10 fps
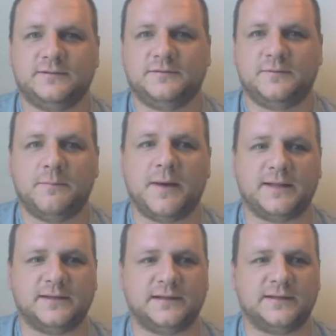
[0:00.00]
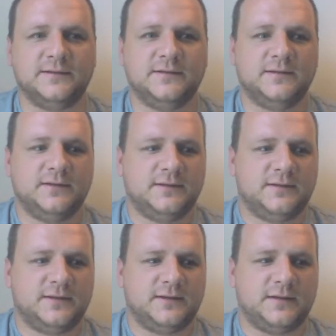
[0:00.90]
manually,
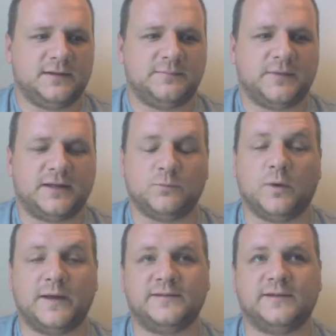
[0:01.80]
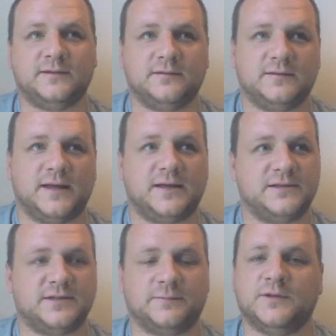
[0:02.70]
and waiting days,
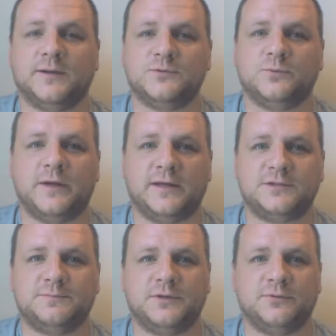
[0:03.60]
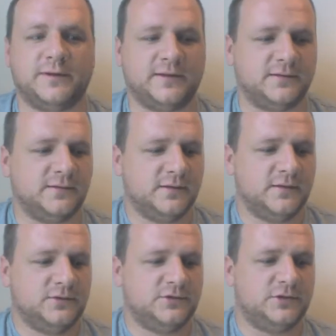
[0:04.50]
sometimes weeks, between
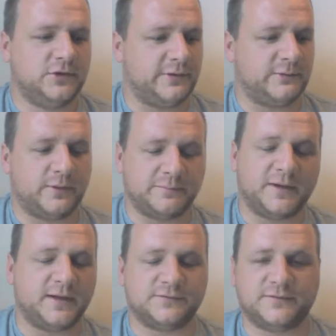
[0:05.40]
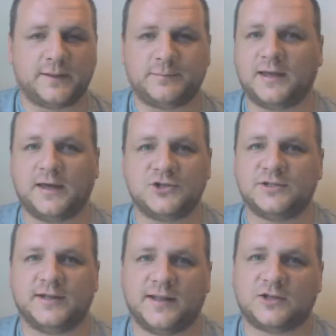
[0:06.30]
doing one part of an
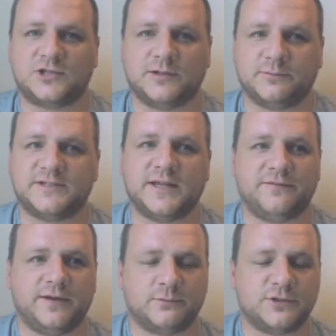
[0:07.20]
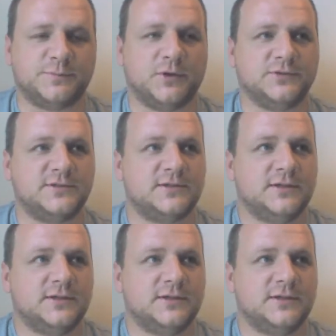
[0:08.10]
application and actually receiving a response.